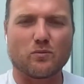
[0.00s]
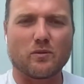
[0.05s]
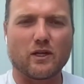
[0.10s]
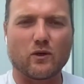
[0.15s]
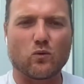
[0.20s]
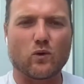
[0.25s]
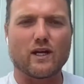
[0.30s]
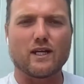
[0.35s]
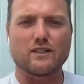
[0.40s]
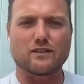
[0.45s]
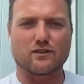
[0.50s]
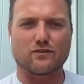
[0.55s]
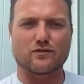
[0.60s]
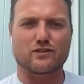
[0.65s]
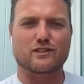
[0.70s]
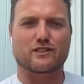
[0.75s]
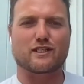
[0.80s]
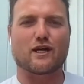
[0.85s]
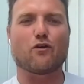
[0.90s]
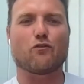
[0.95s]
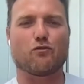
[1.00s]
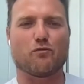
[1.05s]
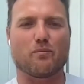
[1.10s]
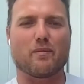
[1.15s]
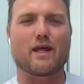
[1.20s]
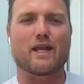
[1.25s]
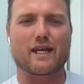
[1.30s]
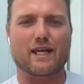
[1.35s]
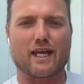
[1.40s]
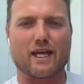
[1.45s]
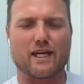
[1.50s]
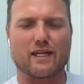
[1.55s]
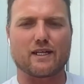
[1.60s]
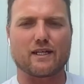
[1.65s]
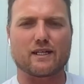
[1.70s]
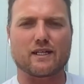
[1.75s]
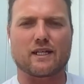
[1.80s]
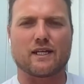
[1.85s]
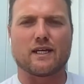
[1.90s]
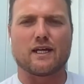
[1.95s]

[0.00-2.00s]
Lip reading: many ways of self-medicating.